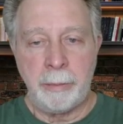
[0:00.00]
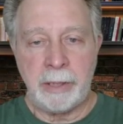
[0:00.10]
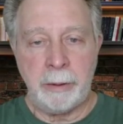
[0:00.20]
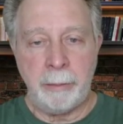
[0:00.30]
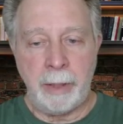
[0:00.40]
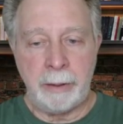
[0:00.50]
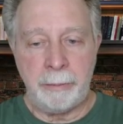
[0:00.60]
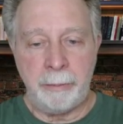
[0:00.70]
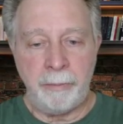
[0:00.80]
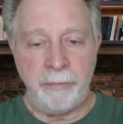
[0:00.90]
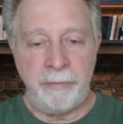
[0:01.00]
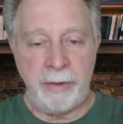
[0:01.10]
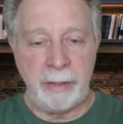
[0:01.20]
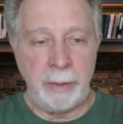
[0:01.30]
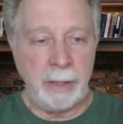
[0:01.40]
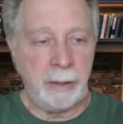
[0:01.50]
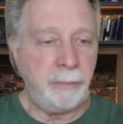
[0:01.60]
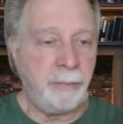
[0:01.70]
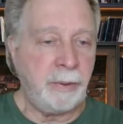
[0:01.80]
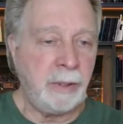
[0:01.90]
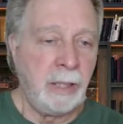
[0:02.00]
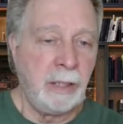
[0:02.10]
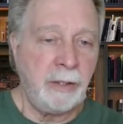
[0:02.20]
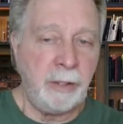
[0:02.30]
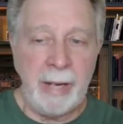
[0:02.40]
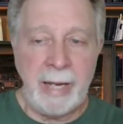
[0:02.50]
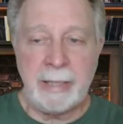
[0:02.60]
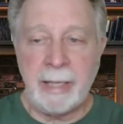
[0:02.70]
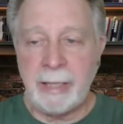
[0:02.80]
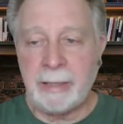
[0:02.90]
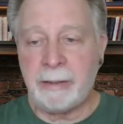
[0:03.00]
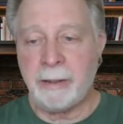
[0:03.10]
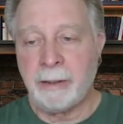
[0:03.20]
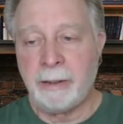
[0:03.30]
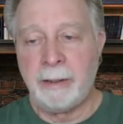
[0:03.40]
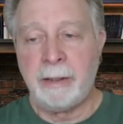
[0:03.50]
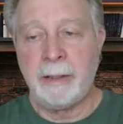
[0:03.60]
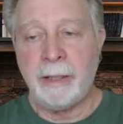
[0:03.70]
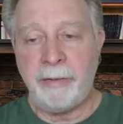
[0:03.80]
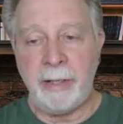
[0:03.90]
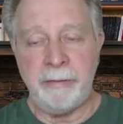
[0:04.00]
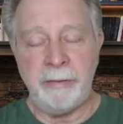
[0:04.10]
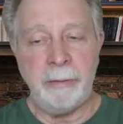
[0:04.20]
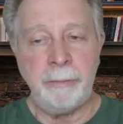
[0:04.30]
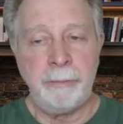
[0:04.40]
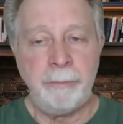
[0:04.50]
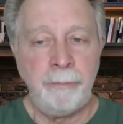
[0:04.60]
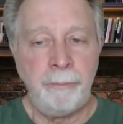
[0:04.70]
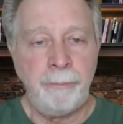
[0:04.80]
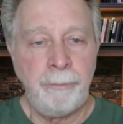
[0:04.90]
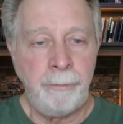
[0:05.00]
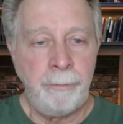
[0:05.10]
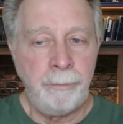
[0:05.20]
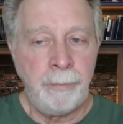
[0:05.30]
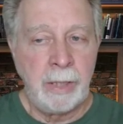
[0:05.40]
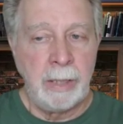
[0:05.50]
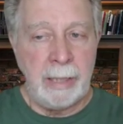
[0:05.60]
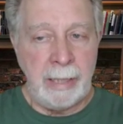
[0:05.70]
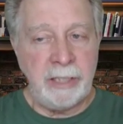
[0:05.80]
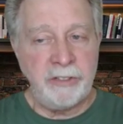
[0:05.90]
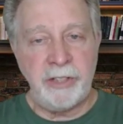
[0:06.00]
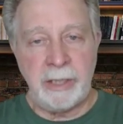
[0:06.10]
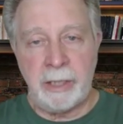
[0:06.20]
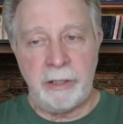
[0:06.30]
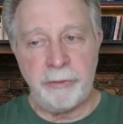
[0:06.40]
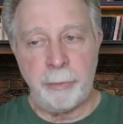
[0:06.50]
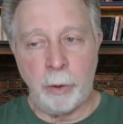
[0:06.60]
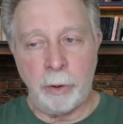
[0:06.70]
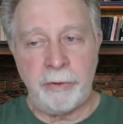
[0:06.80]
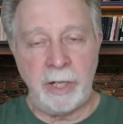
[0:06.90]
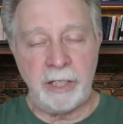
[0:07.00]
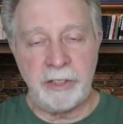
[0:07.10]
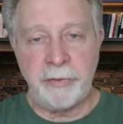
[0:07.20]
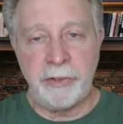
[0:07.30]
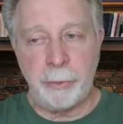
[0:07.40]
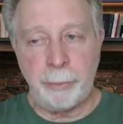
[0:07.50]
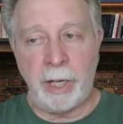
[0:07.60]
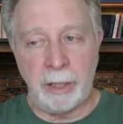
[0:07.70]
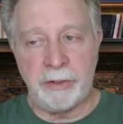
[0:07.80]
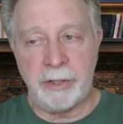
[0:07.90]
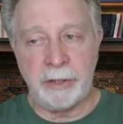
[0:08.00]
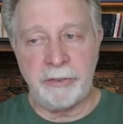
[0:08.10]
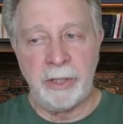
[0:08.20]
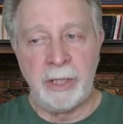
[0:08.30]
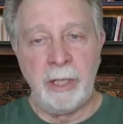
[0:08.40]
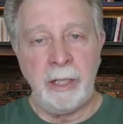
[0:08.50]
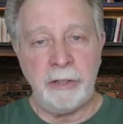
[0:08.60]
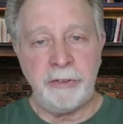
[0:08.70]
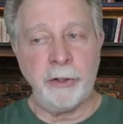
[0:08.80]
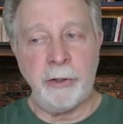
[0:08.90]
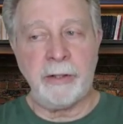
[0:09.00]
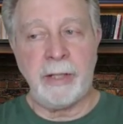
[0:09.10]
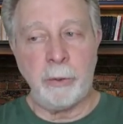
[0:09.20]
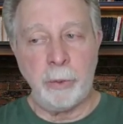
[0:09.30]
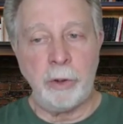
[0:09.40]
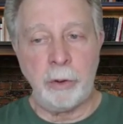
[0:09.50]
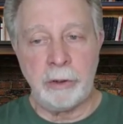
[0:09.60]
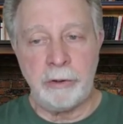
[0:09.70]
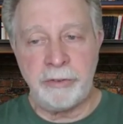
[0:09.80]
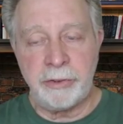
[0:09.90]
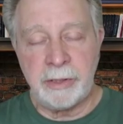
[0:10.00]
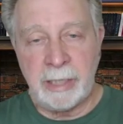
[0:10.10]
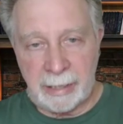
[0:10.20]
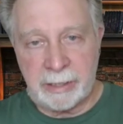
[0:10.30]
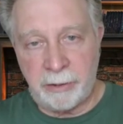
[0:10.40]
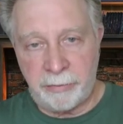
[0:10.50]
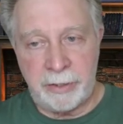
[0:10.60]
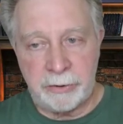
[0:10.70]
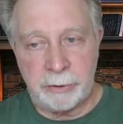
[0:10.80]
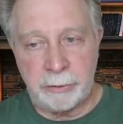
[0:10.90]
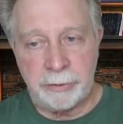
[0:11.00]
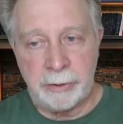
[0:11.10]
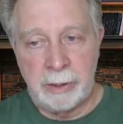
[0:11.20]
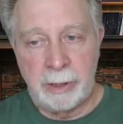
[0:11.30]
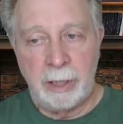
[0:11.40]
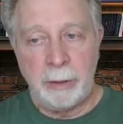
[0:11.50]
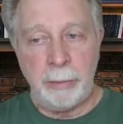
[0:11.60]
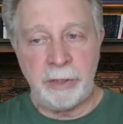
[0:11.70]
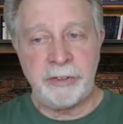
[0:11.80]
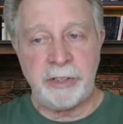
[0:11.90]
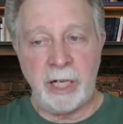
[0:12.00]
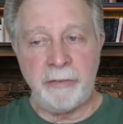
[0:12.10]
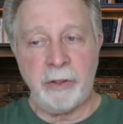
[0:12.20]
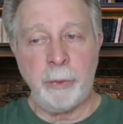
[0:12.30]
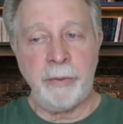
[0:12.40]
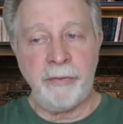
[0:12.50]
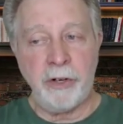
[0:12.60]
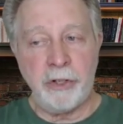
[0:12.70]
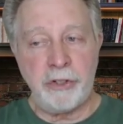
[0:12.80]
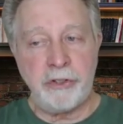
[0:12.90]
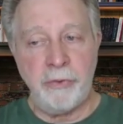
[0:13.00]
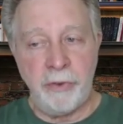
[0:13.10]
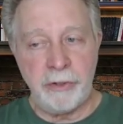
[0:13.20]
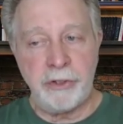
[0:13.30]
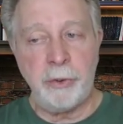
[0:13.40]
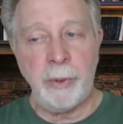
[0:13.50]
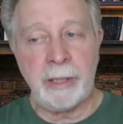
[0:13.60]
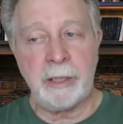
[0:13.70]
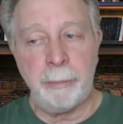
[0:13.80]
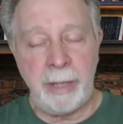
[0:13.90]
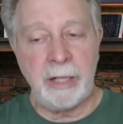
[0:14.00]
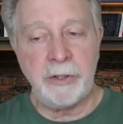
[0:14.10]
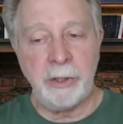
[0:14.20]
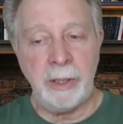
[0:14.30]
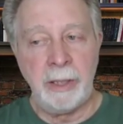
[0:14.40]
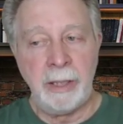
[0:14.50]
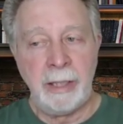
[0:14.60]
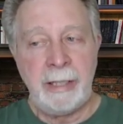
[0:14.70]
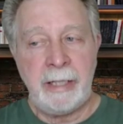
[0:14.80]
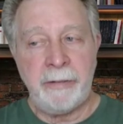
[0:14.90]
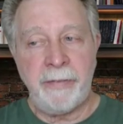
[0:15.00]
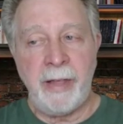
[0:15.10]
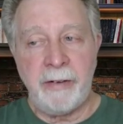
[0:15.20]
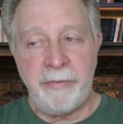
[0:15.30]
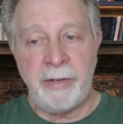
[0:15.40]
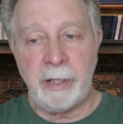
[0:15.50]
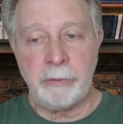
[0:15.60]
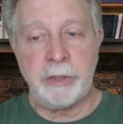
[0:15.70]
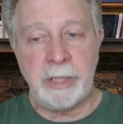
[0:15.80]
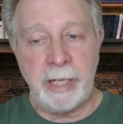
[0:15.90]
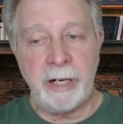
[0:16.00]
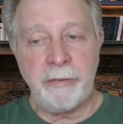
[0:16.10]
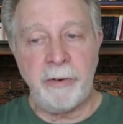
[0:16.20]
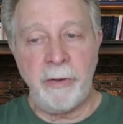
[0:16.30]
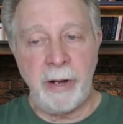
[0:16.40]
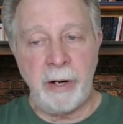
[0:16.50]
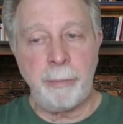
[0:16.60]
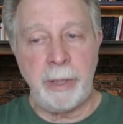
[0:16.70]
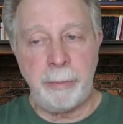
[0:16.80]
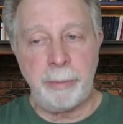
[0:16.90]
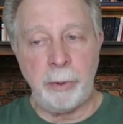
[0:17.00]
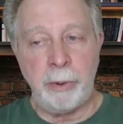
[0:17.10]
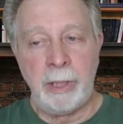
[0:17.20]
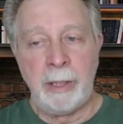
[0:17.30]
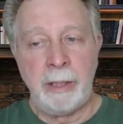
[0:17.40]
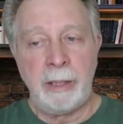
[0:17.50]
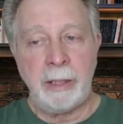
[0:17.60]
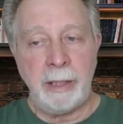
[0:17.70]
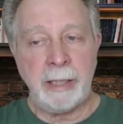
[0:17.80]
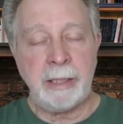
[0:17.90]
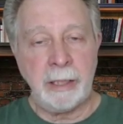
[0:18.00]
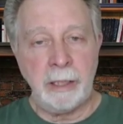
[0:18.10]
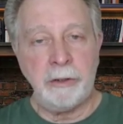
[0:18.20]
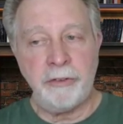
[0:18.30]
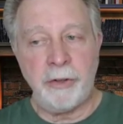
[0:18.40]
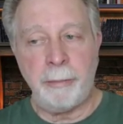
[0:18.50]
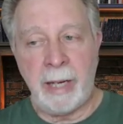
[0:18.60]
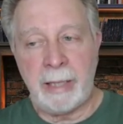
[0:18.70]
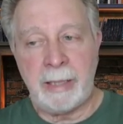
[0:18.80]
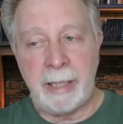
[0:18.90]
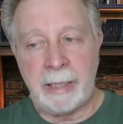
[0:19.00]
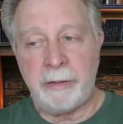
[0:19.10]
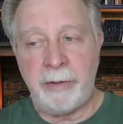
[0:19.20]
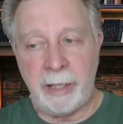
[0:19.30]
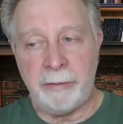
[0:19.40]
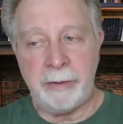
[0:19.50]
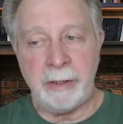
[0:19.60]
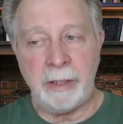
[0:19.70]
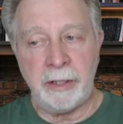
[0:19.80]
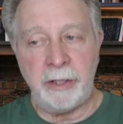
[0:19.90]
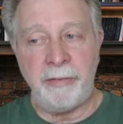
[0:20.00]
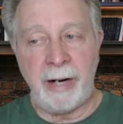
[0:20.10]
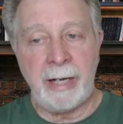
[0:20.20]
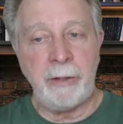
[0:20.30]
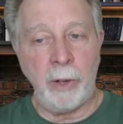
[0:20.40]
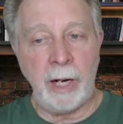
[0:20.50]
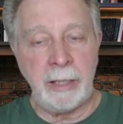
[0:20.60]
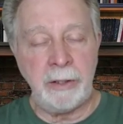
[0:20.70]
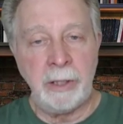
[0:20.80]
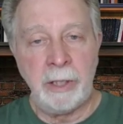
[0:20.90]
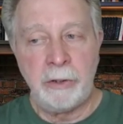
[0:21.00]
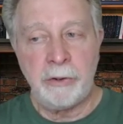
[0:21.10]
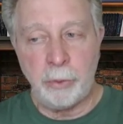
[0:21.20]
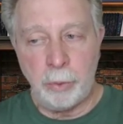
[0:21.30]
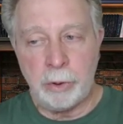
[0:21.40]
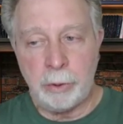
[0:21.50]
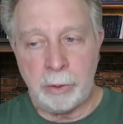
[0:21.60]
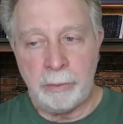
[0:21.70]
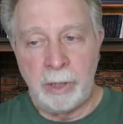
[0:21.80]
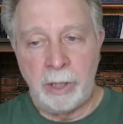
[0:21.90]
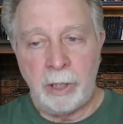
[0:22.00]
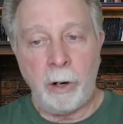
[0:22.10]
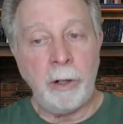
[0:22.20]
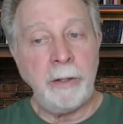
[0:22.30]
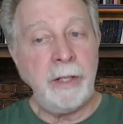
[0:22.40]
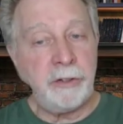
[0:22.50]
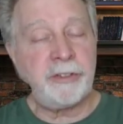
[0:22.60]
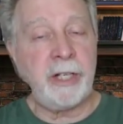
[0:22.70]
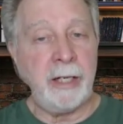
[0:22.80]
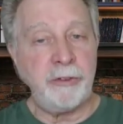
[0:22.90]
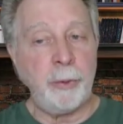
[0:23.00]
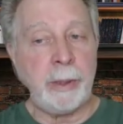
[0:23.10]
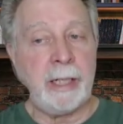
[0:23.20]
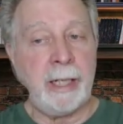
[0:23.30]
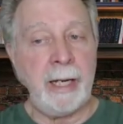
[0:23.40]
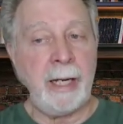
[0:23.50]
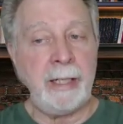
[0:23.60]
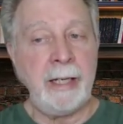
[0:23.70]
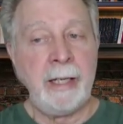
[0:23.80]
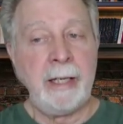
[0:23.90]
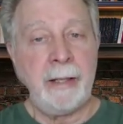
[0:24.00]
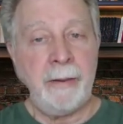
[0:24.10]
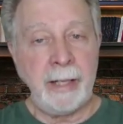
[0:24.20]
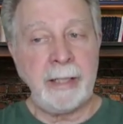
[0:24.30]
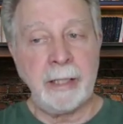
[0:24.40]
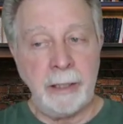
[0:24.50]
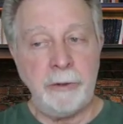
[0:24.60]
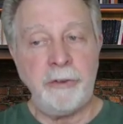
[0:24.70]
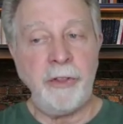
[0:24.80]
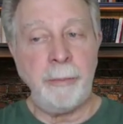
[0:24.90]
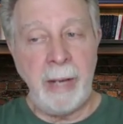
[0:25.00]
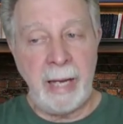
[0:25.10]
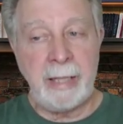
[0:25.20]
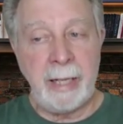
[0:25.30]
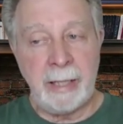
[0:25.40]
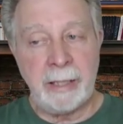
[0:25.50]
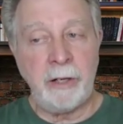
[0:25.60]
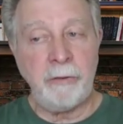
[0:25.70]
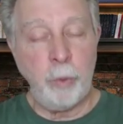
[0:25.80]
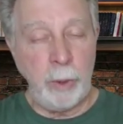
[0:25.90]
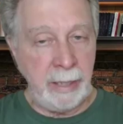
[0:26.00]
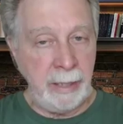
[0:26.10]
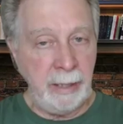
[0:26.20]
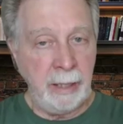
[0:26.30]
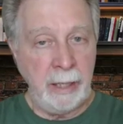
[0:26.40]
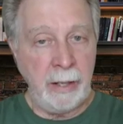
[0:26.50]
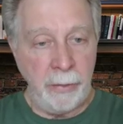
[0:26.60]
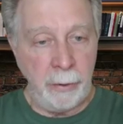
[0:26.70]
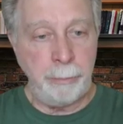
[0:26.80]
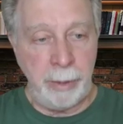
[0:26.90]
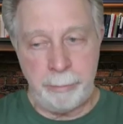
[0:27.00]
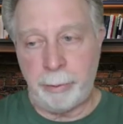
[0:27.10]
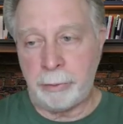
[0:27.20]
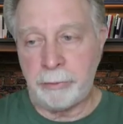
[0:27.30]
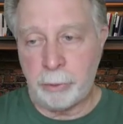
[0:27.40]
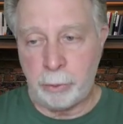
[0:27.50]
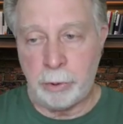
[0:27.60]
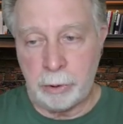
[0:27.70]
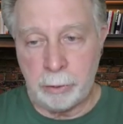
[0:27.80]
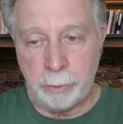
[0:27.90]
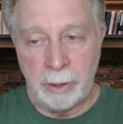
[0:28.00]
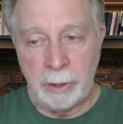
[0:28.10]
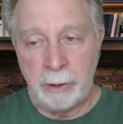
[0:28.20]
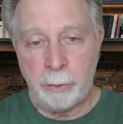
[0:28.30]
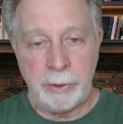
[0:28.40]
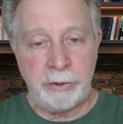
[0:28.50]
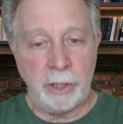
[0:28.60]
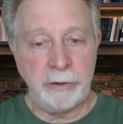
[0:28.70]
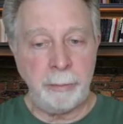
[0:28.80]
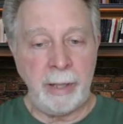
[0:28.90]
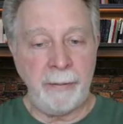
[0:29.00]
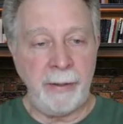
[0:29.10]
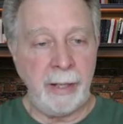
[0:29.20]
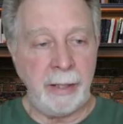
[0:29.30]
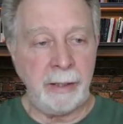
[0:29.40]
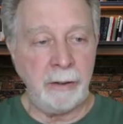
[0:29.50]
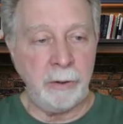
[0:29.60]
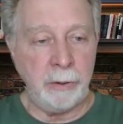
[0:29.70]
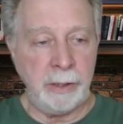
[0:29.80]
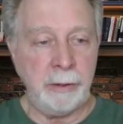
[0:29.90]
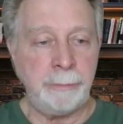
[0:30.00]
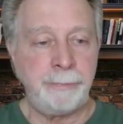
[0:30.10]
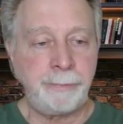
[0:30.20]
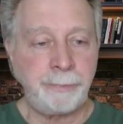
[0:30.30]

Let me get find mine. See, the mandate of heaven. He extended his moral philosophy to politics, asserting that rulers, elected officials, must govern with virtue and compassion. If they failed to care for their people, they could lose the mandate of heaven, the divine right to rule. Or in this case, we can add, they could lose the mandate of we, the people, to rule. We talked about that earlier.